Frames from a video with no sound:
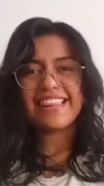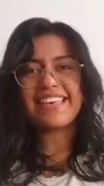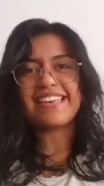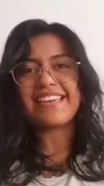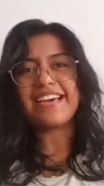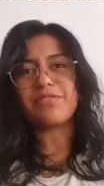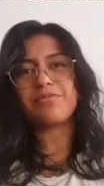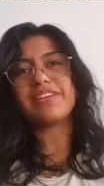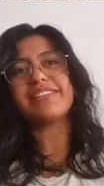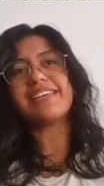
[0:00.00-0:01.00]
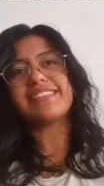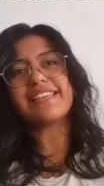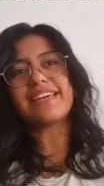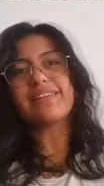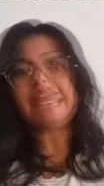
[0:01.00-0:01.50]
then I realized
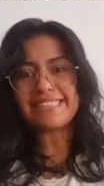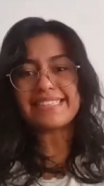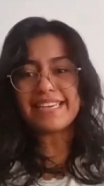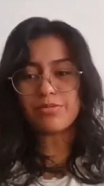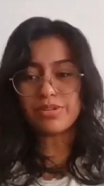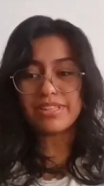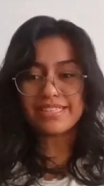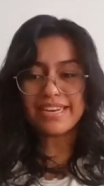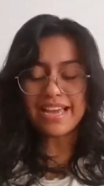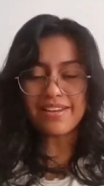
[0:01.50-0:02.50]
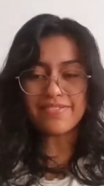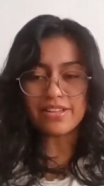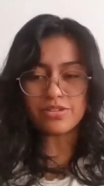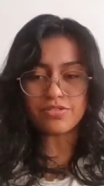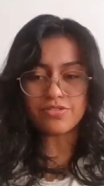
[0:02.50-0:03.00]
that since I really didn't have a
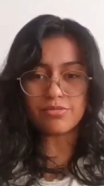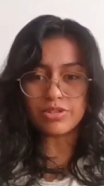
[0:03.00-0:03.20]
lot of